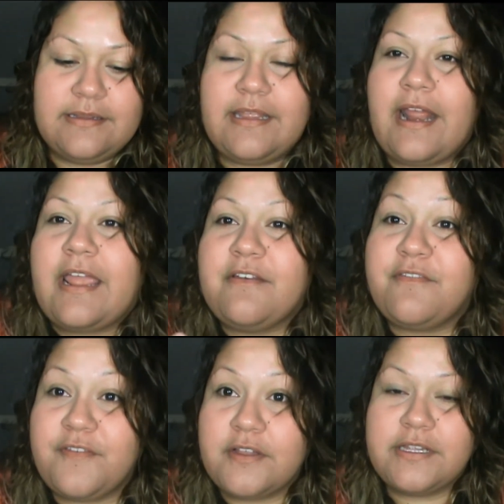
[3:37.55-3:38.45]
I can
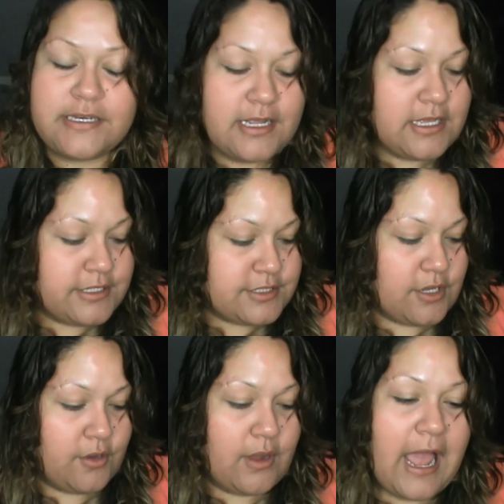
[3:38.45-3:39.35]
feel it.
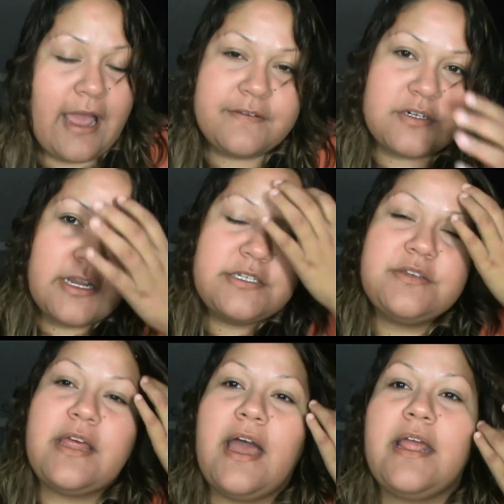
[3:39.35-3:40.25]
So after I
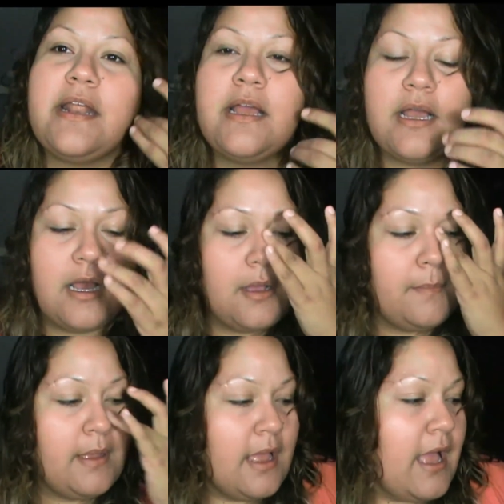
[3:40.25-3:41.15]
do that,
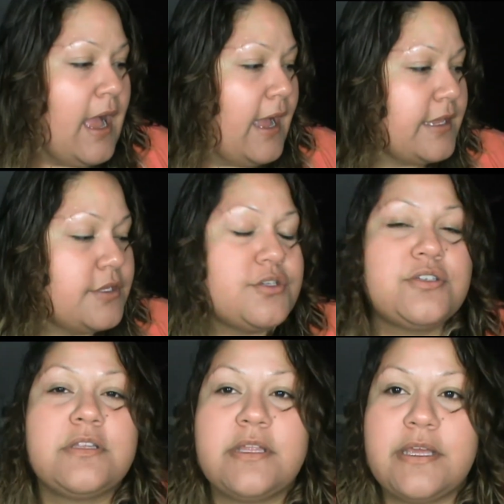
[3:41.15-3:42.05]
I
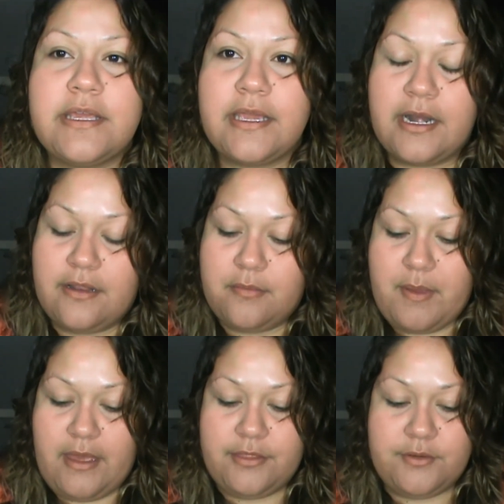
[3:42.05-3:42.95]
usually get out of the
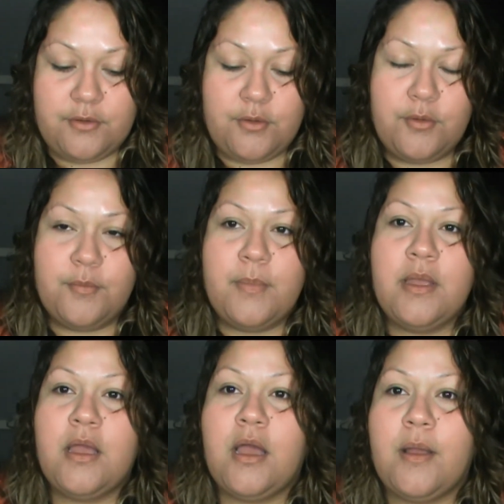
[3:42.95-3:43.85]
bathroom.
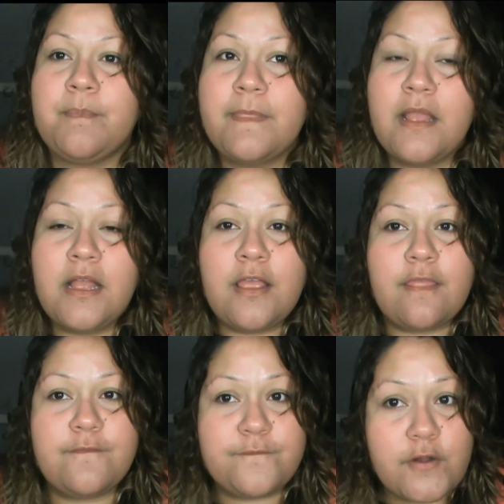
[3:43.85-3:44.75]

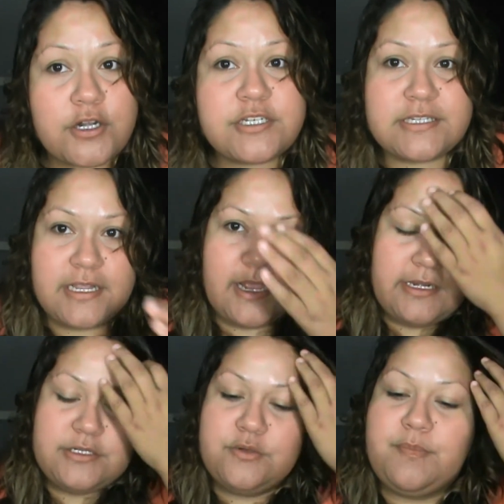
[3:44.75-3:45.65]
The first thing
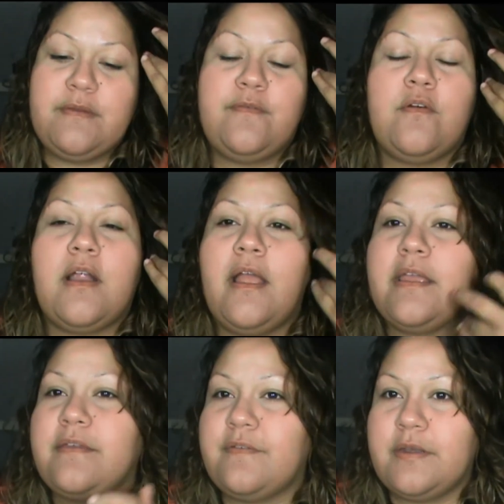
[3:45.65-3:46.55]
I do before I
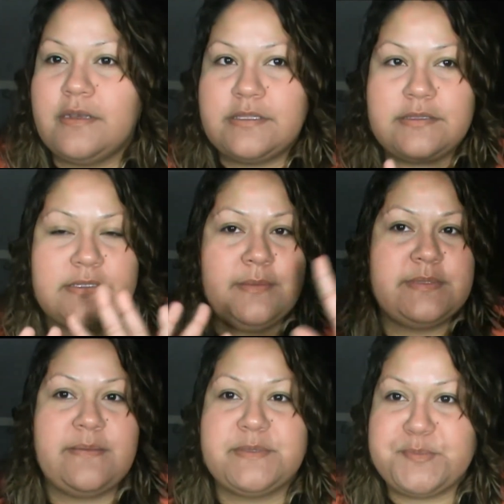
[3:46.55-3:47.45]
even
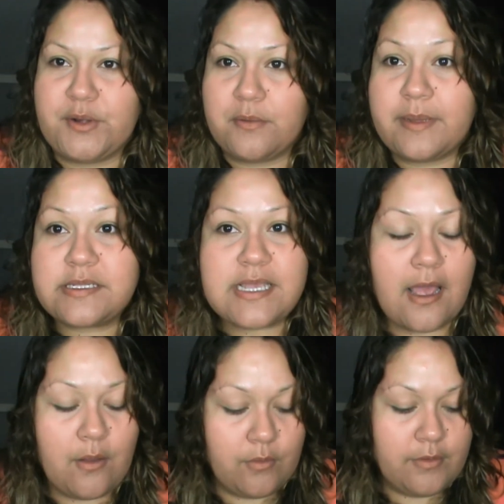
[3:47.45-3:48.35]
sometimes put on my
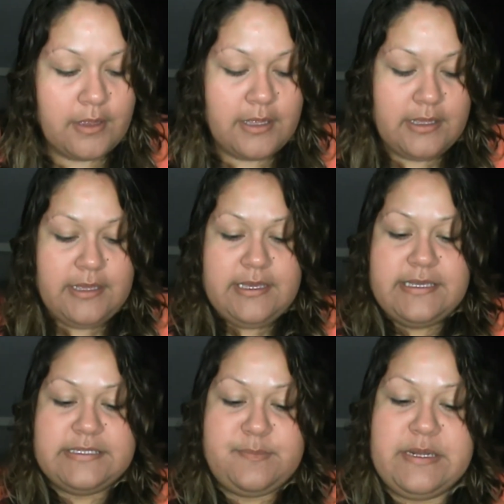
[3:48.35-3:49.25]
towel
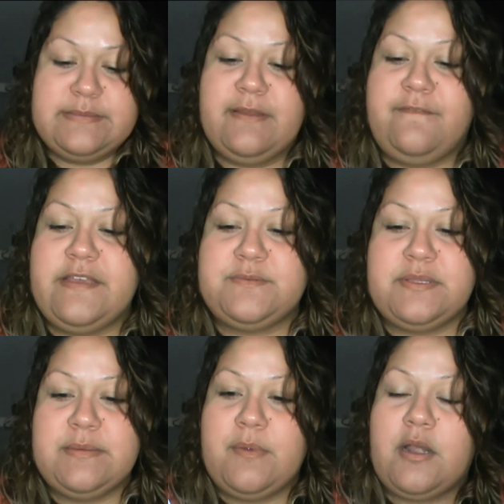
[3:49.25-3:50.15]
is sprays my face
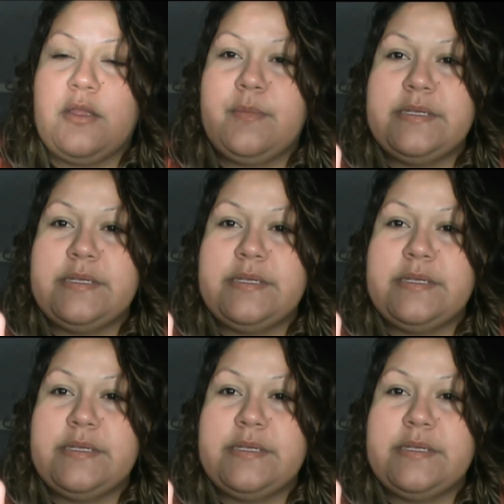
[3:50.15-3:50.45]
with the Mario